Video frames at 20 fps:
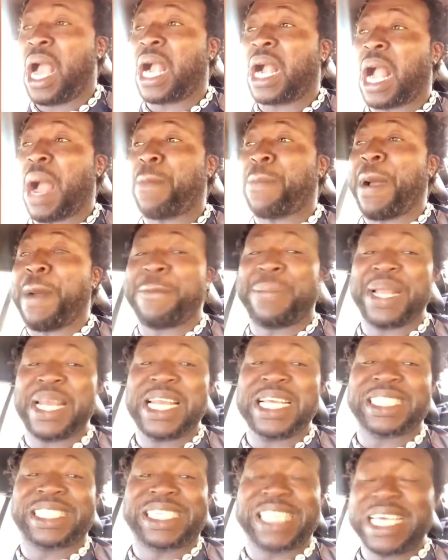
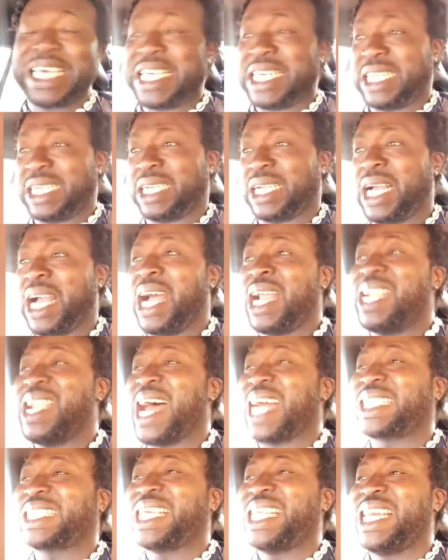capability
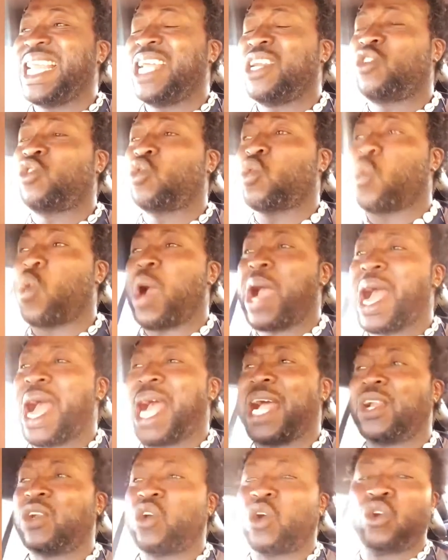that they do
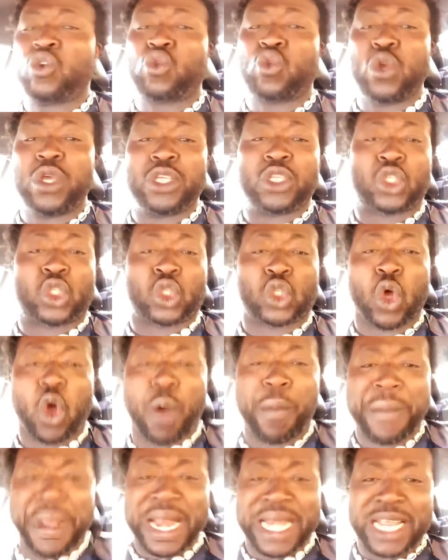and undo in so
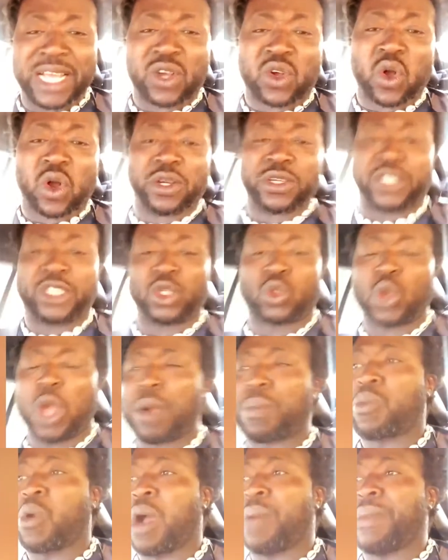many countries.
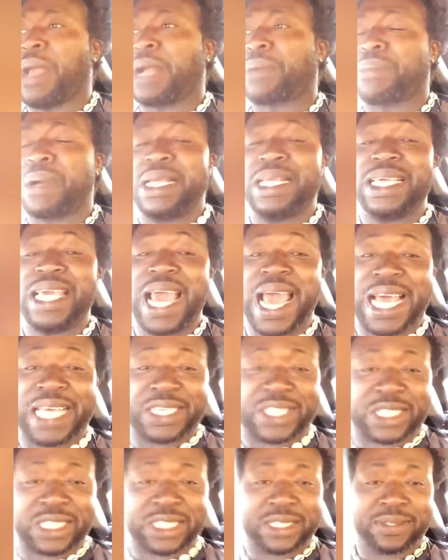
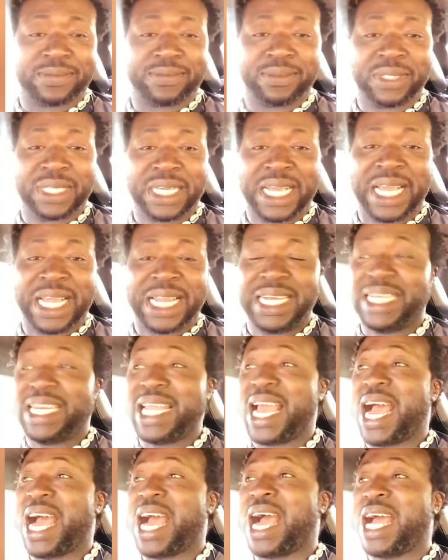Yes,
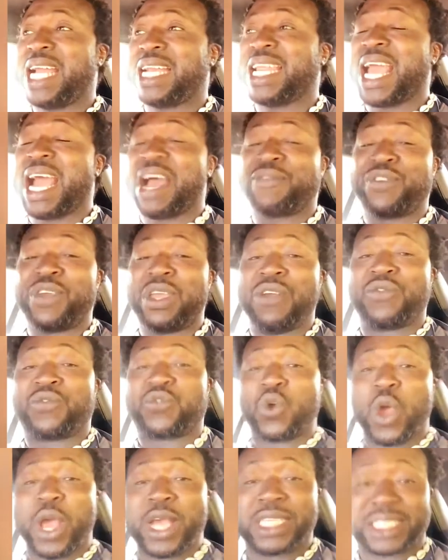they have
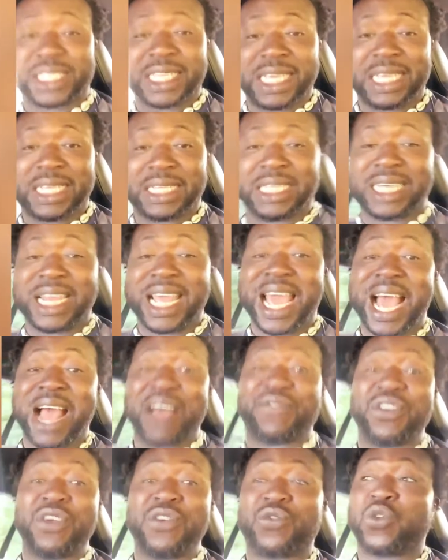influence in
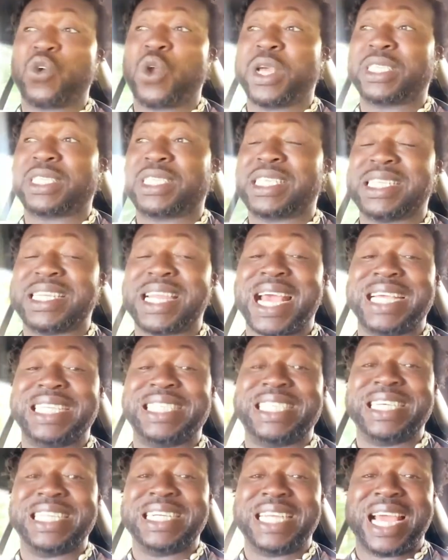
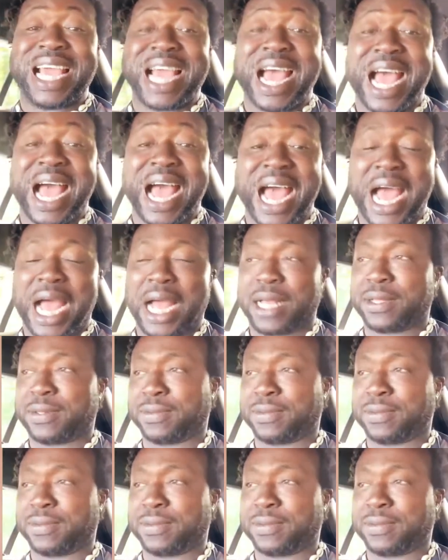Nigeria.